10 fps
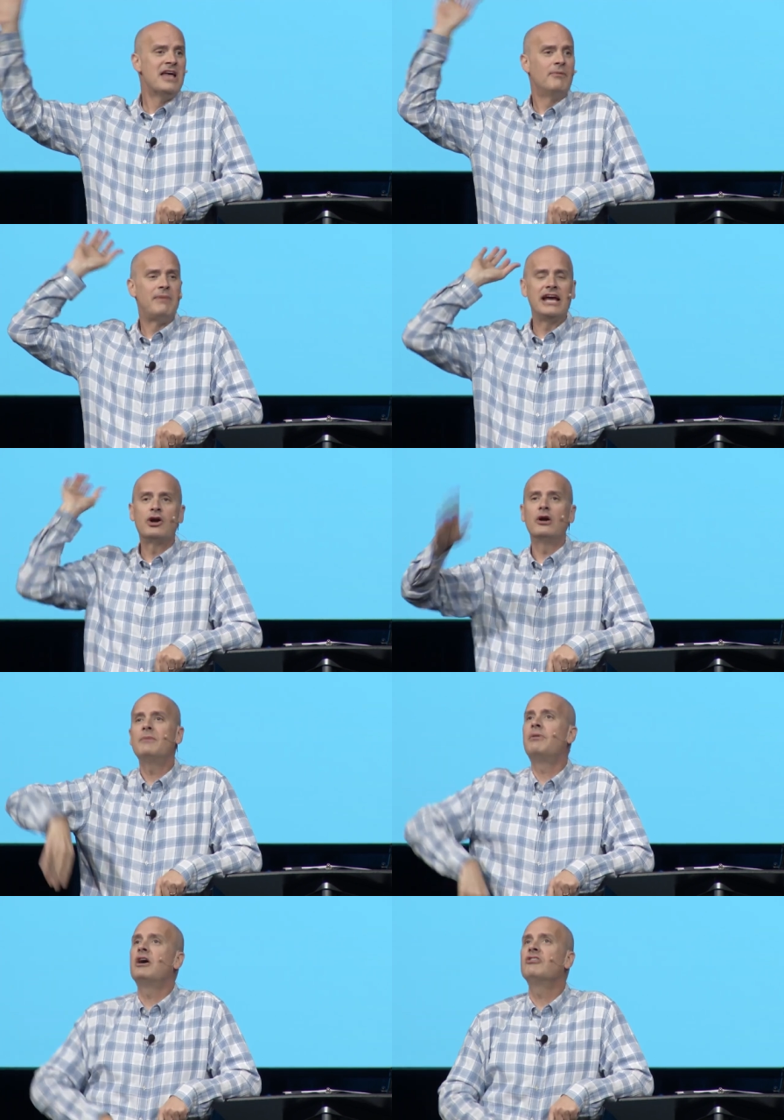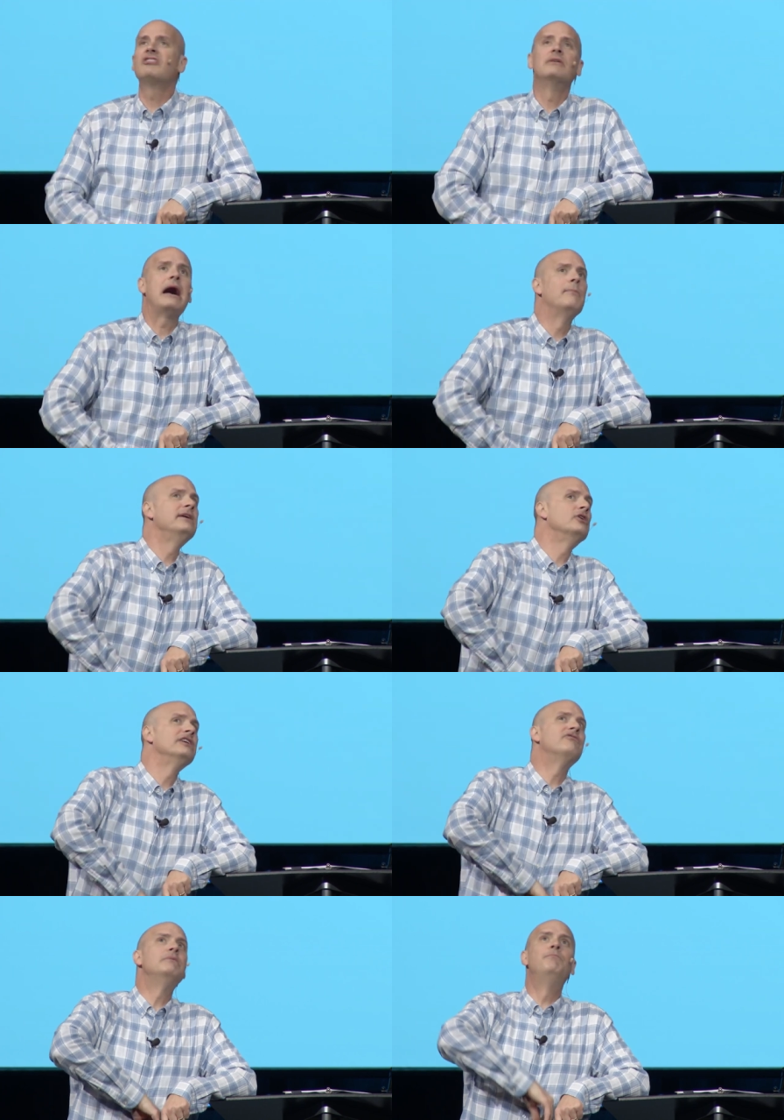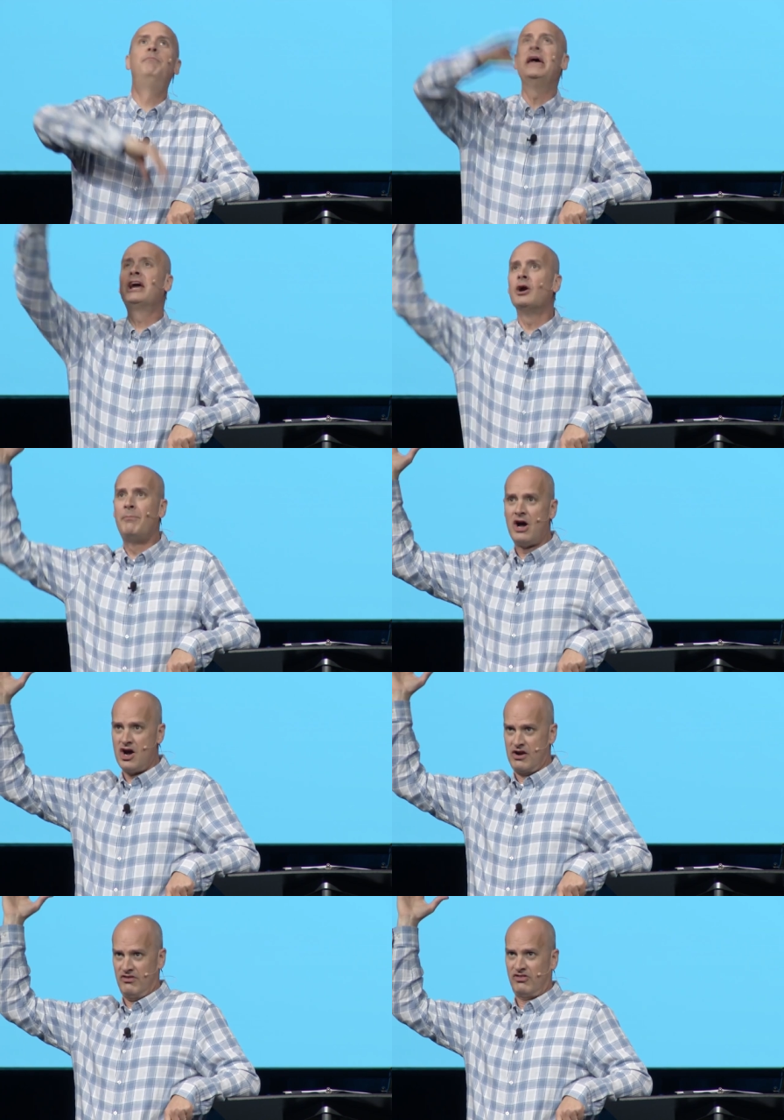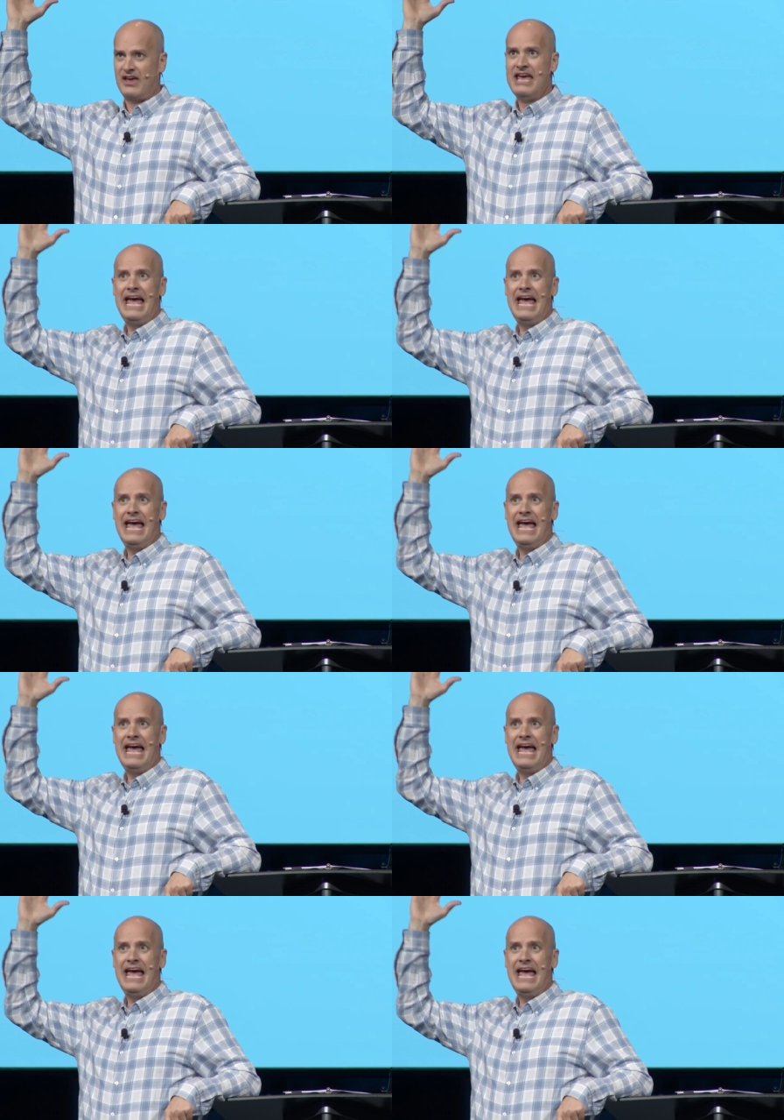my current barns, and I'll build even bigger barns,